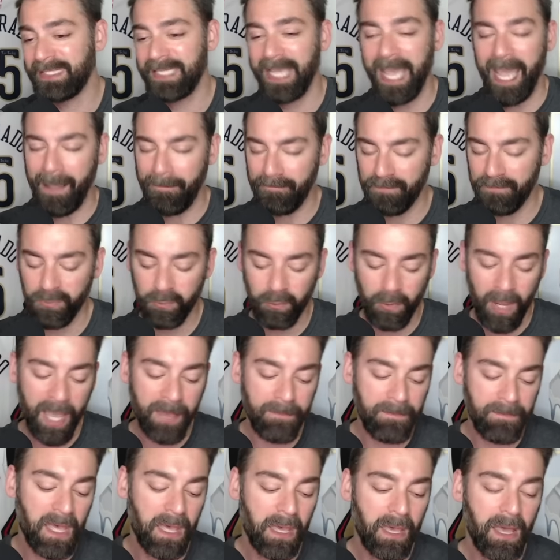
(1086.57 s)
say it,
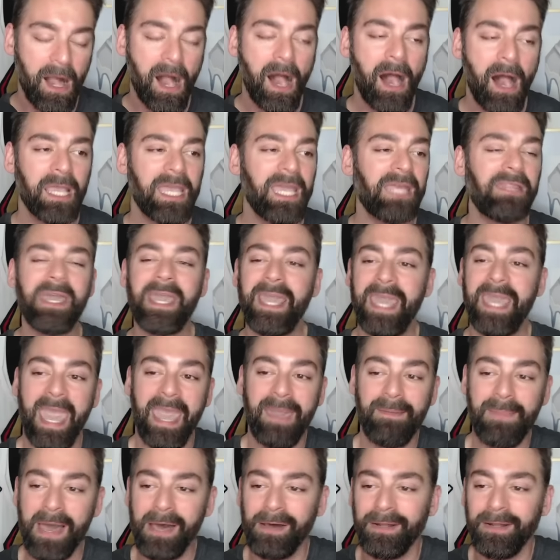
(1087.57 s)
right? Yet they
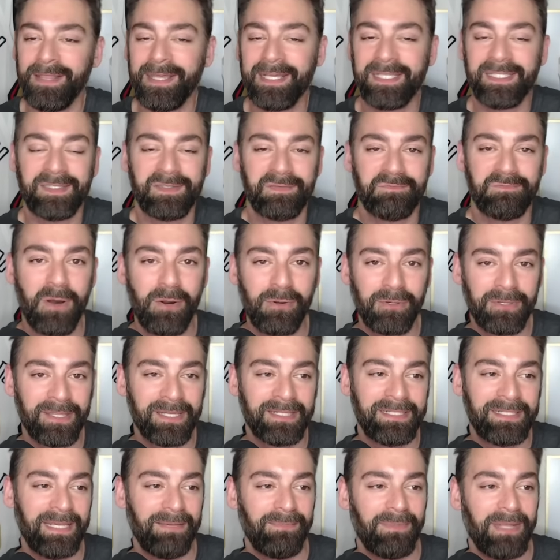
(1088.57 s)
came out and they smoked
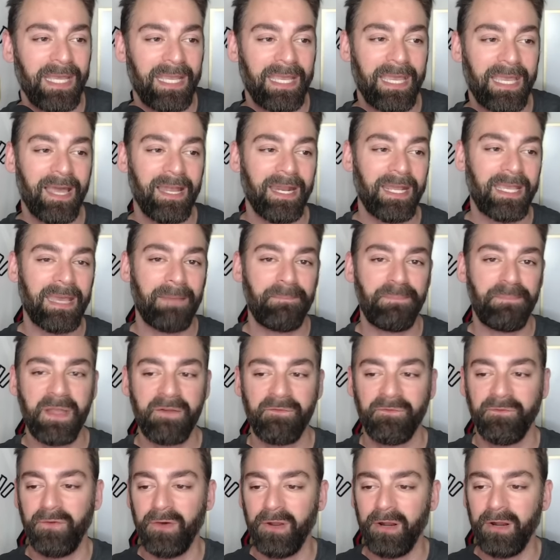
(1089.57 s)
the team and they kind of kept
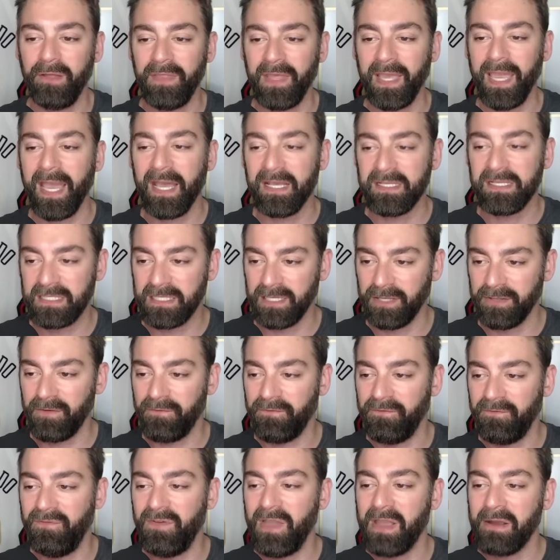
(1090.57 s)
their foot on the gas till the
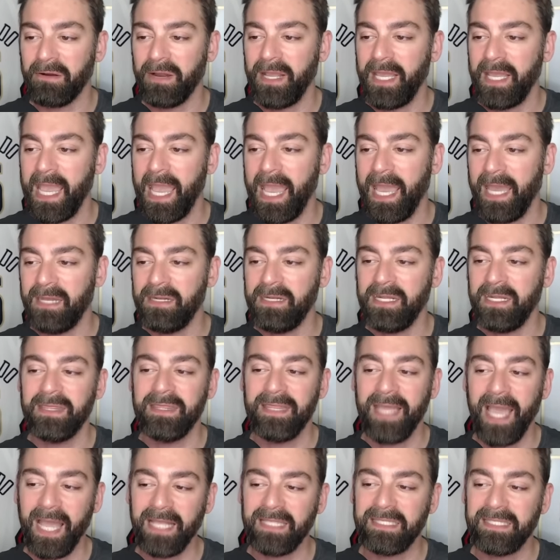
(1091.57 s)
very end.
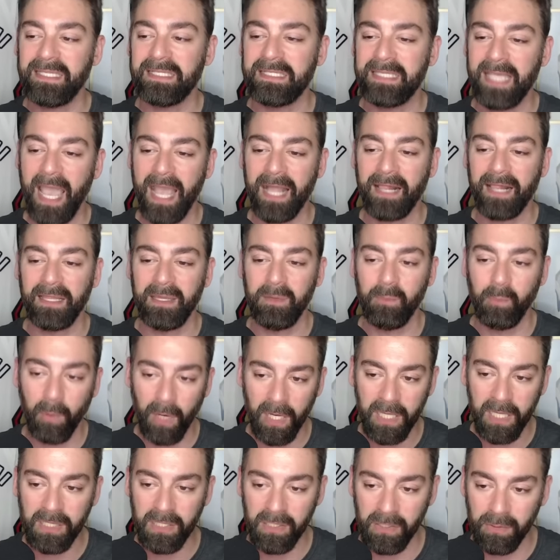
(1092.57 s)
And that's exactly
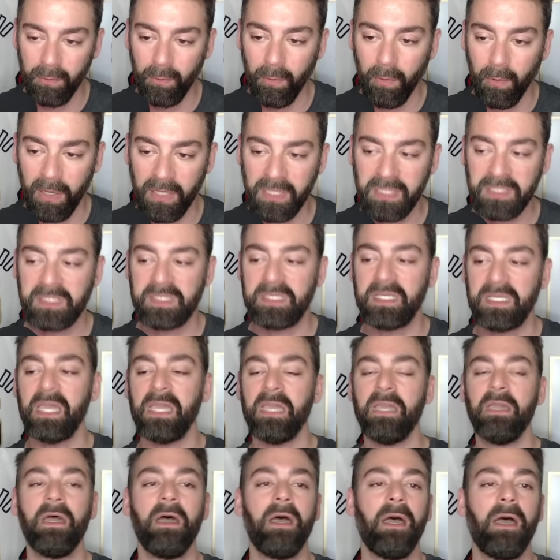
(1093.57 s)
what you want to
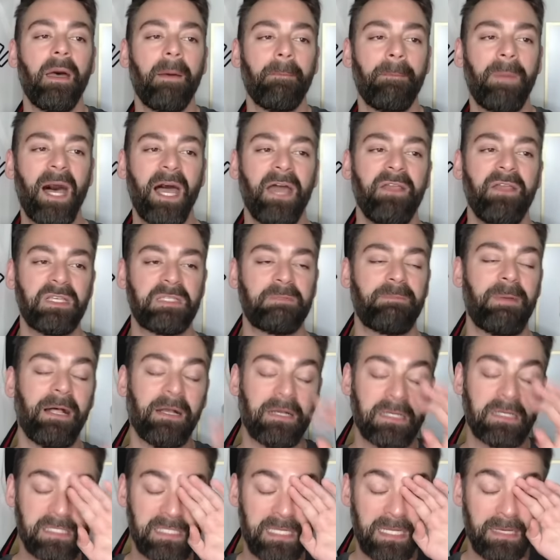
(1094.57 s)
see by this
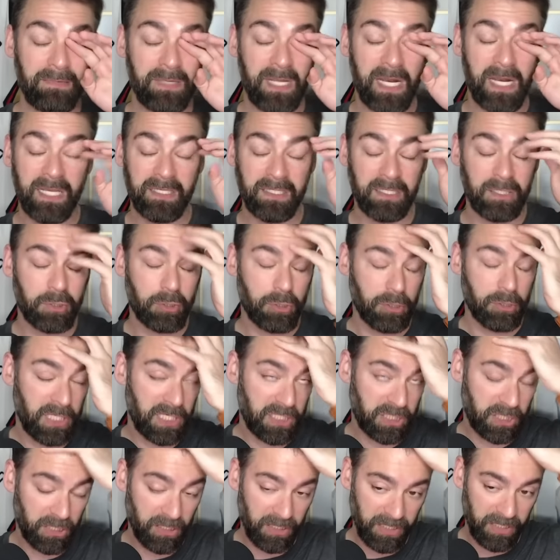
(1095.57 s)
Pelicans team that hasn't
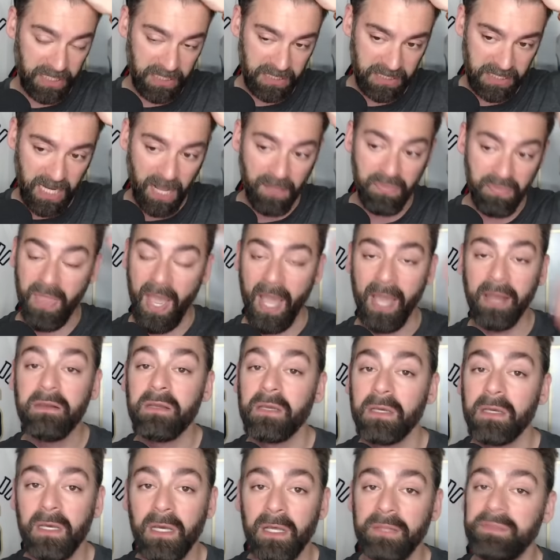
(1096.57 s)
traditionally done that.
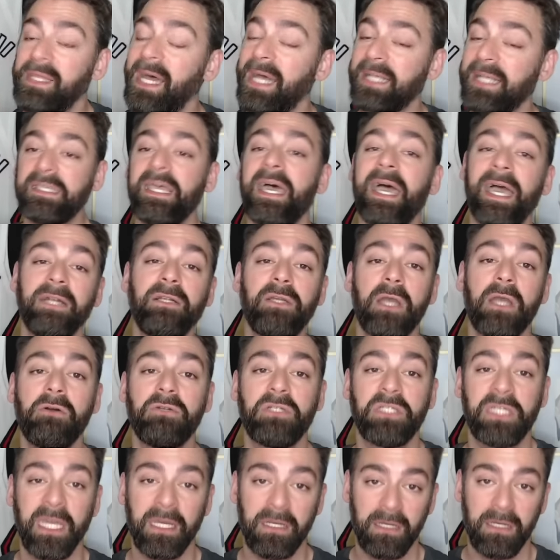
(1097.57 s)
That's the head
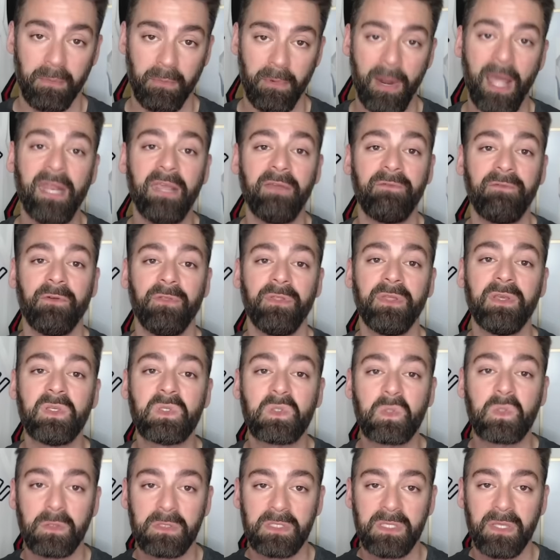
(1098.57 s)
coach getting them ready for
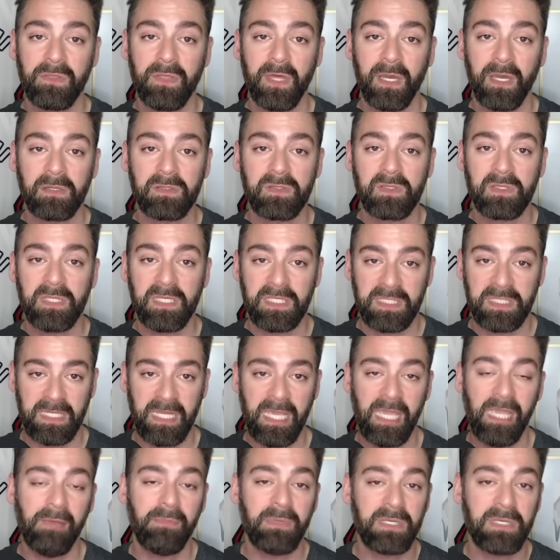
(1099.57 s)
these sorts of things. This
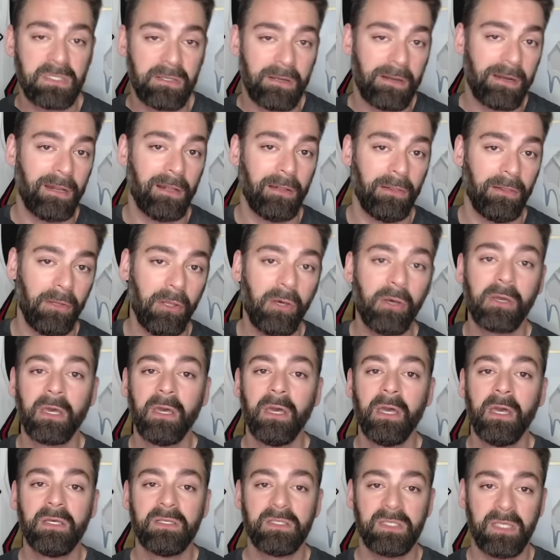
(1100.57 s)
team is starting to look
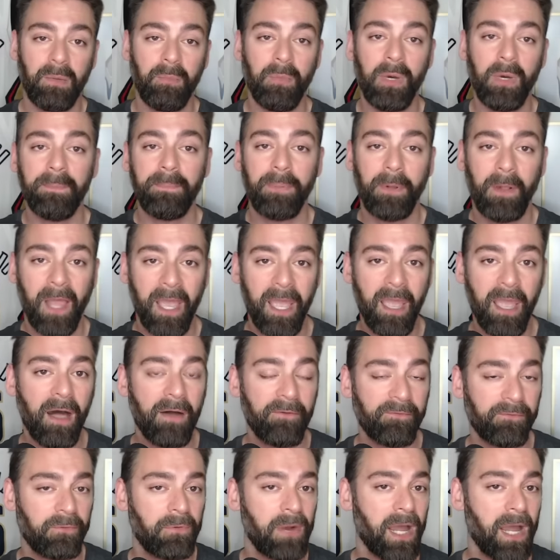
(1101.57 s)
somewhat
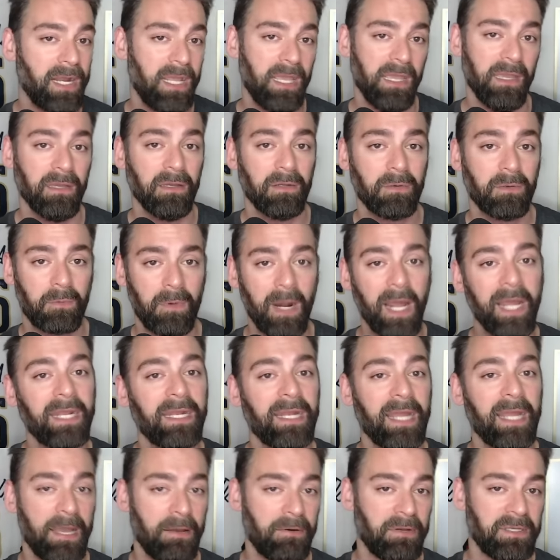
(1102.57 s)
playoff ready
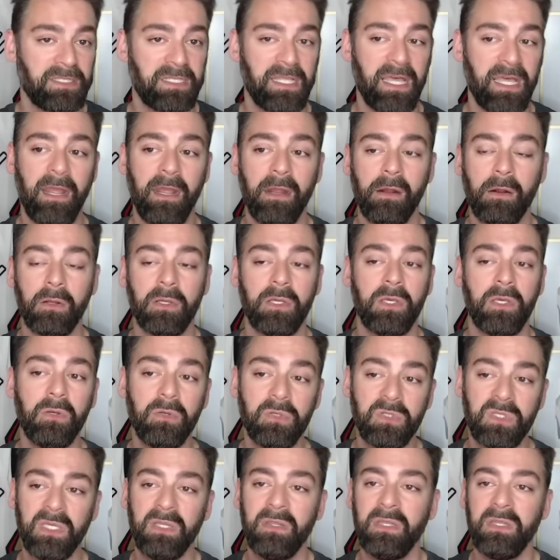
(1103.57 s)
right now as they are
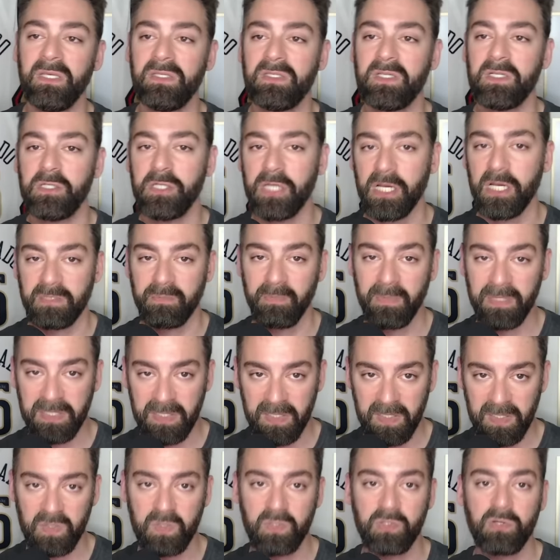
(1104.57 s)
using these
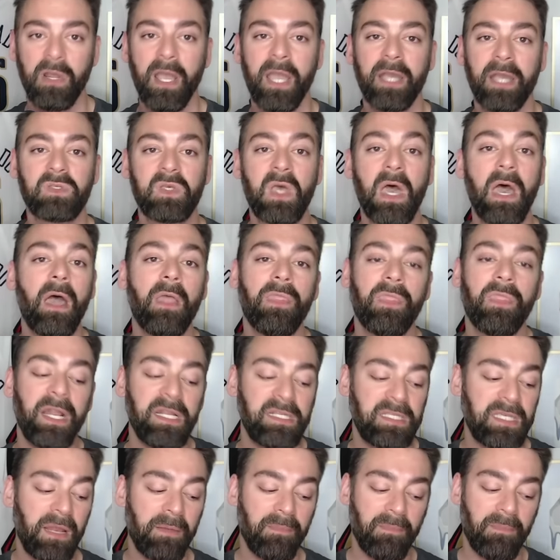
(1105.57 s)
adjustments, these tricks that
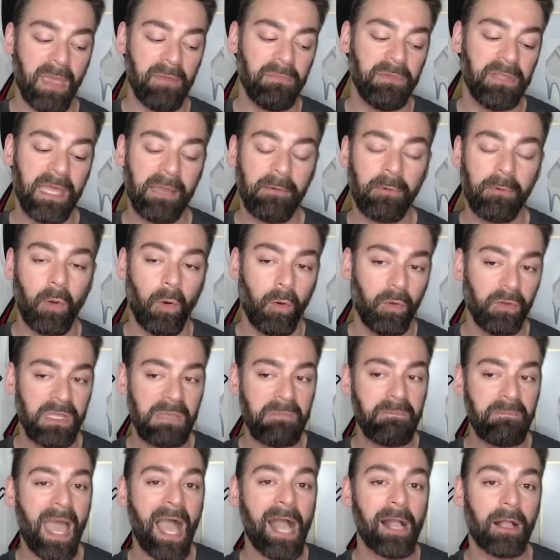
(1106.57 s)
I said maybe they were
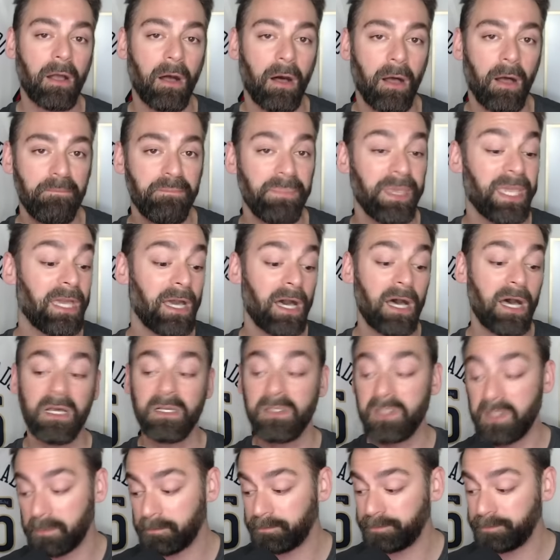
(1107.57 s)
holding back on
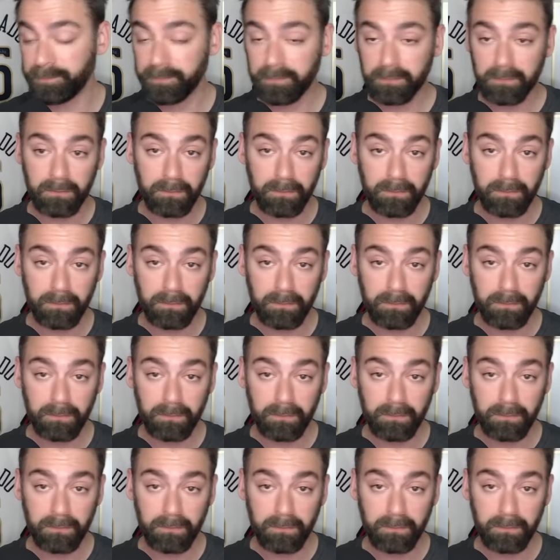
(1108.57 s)
because,